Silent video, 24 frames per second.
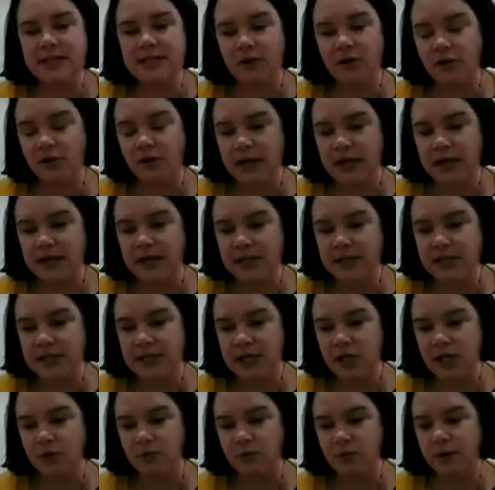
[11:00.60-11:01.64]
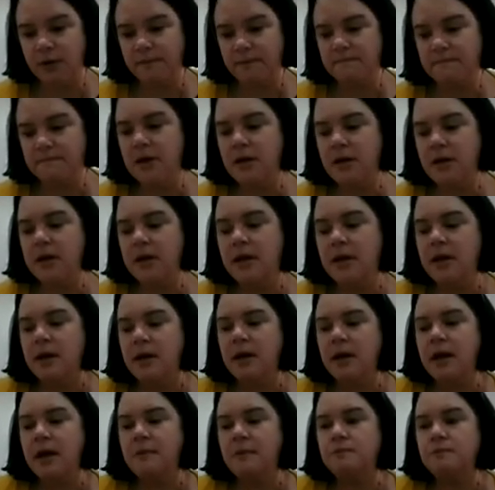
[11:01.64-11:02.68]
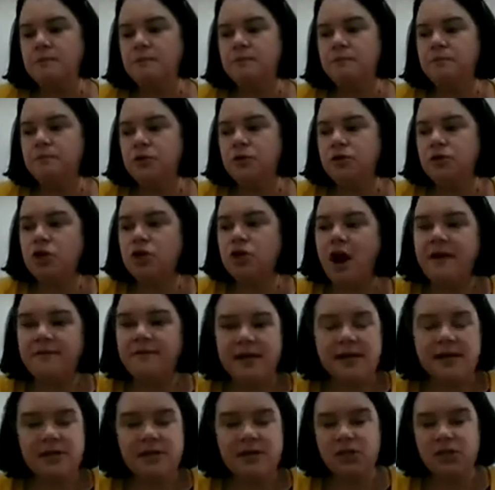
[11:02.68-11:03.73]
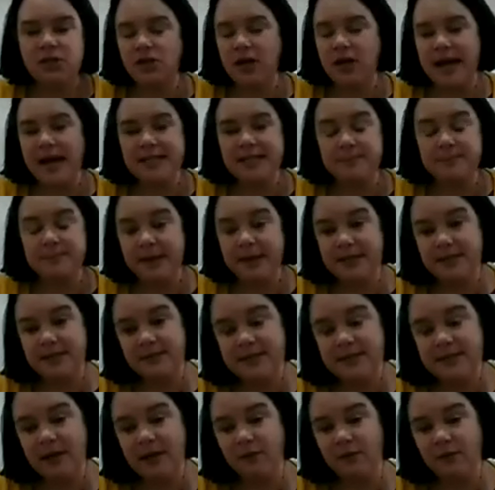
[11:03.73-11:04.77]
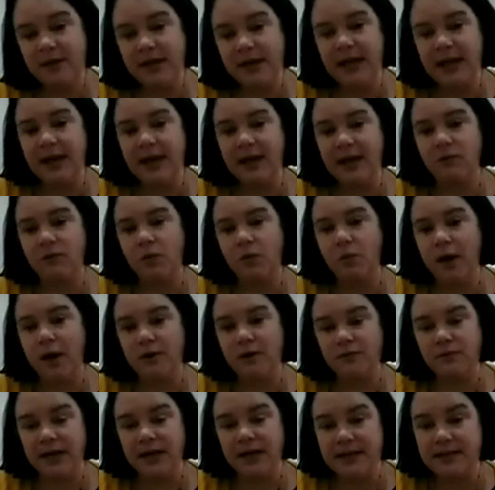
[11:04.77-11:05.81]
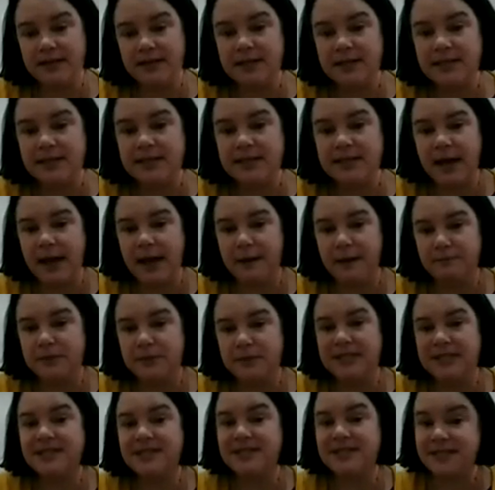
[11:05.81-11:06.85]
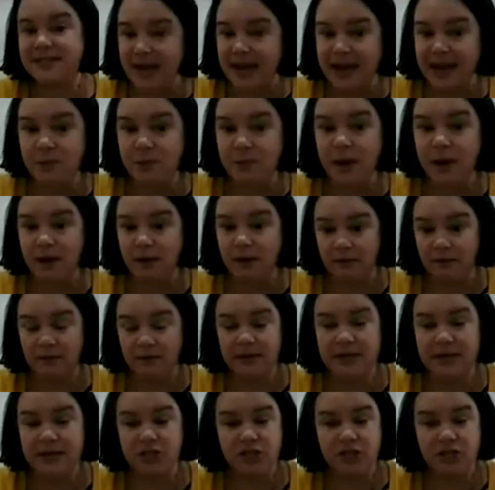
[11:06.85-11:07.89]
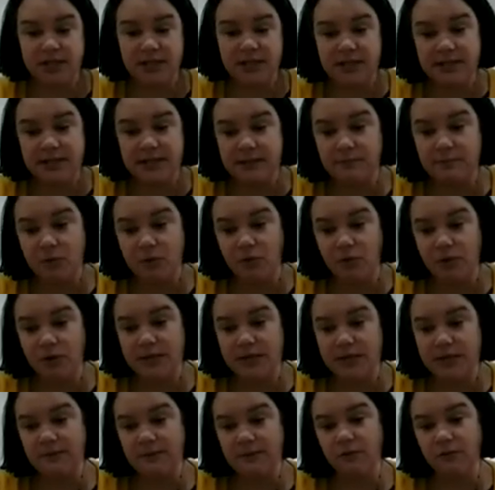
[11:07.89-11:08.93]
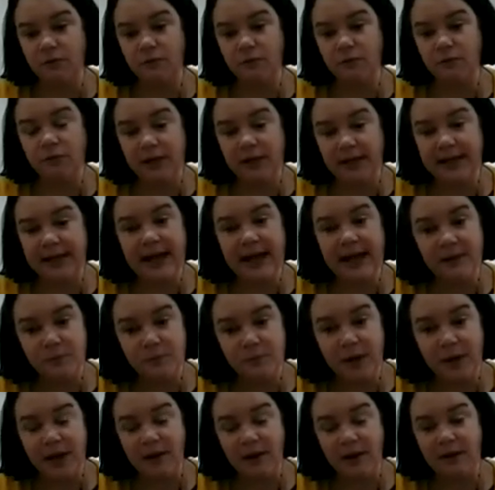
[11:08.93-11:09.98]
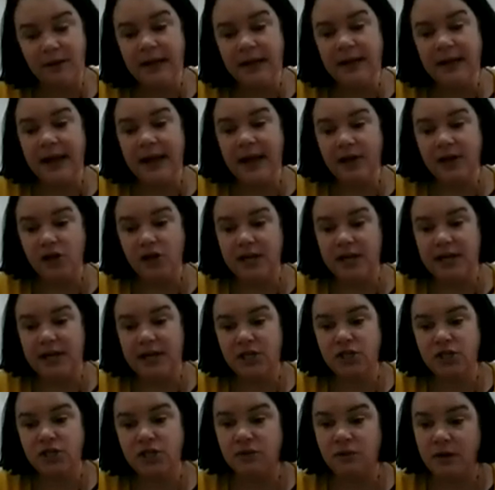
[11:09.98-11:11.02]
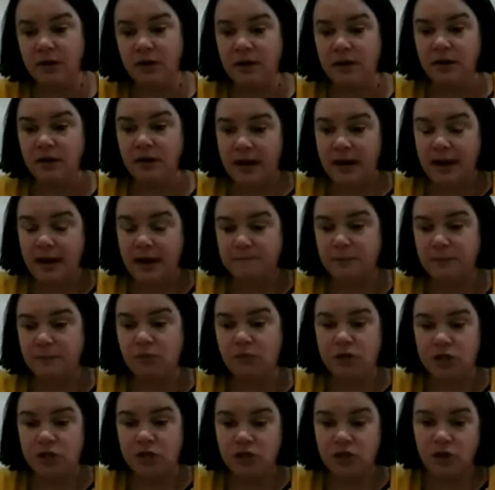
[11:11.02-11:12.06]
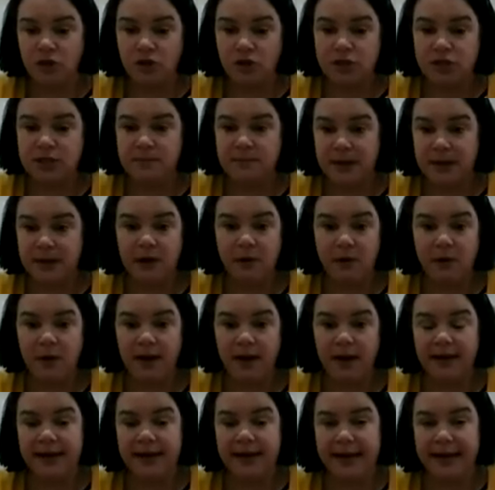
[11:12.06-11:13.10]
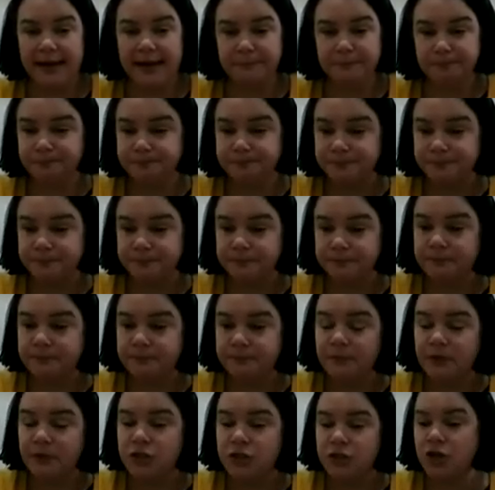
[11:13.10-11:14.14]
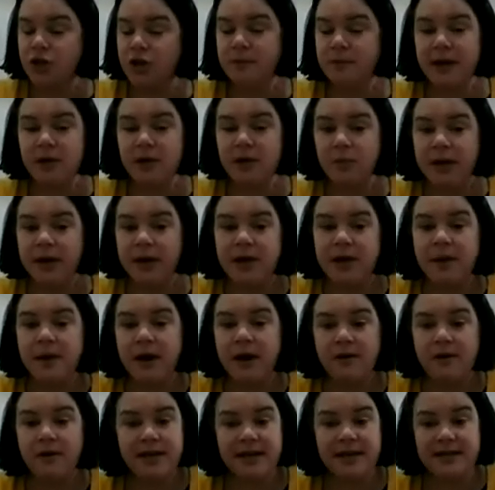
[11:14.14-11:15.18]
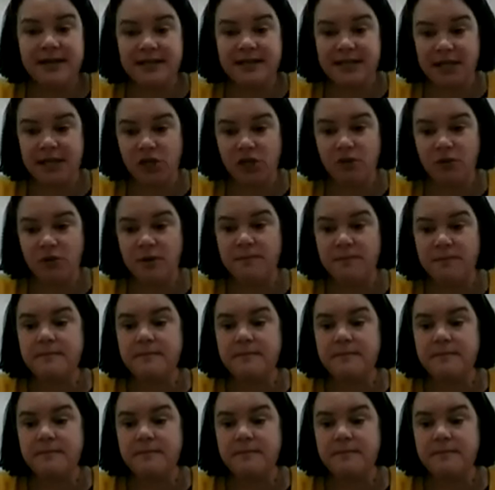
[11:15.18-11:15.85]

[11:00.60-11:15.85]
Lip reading: on the continuum, diving into aspects of self-care and wellness to stay well is just as important as if you're feeling unwell and you need to return to being well again. So no matter where you are on the continuum,